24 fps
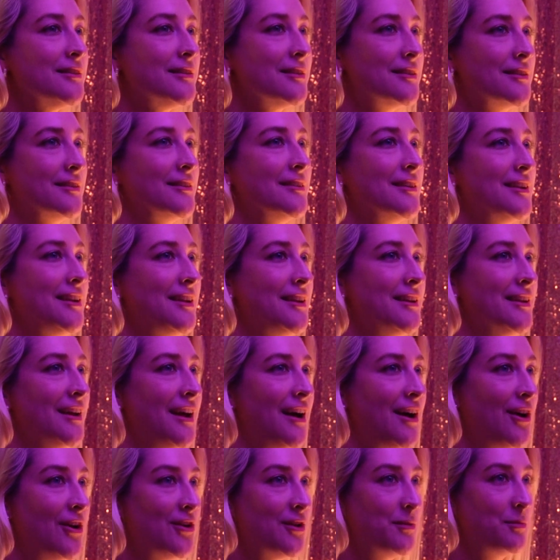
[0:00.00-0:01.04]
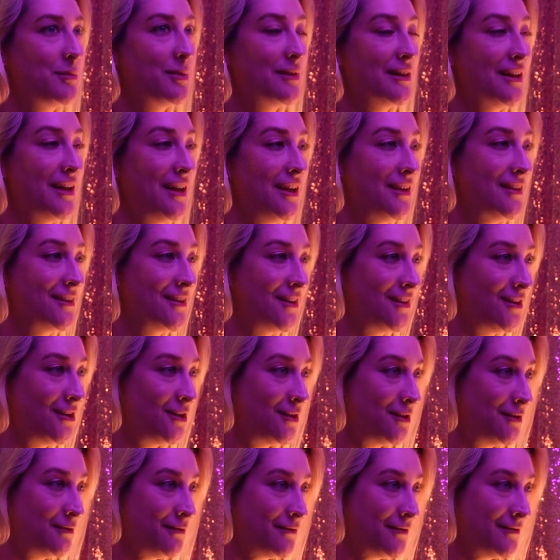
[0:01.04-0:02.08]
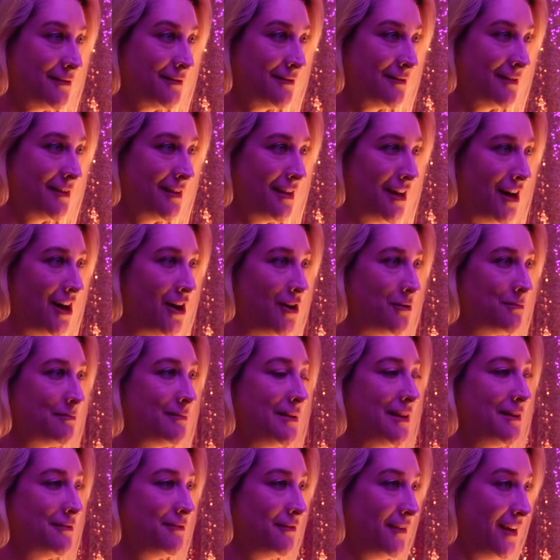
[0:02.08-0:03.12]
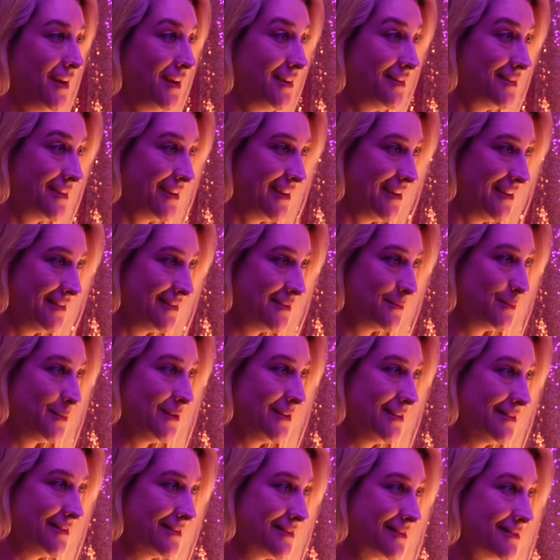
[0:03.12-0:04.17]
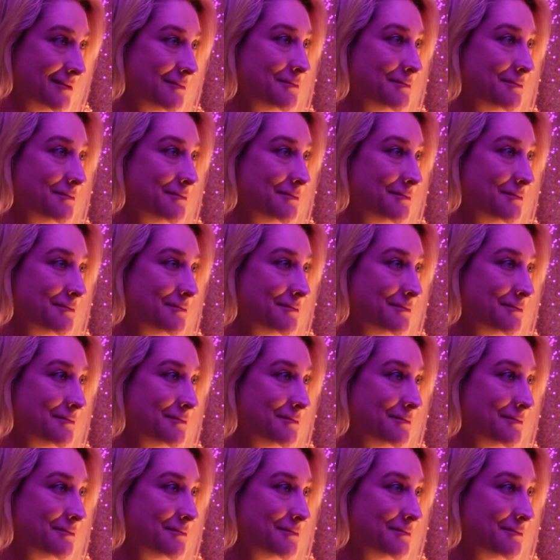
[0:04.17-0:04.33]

learning how to play golf help me find a husband?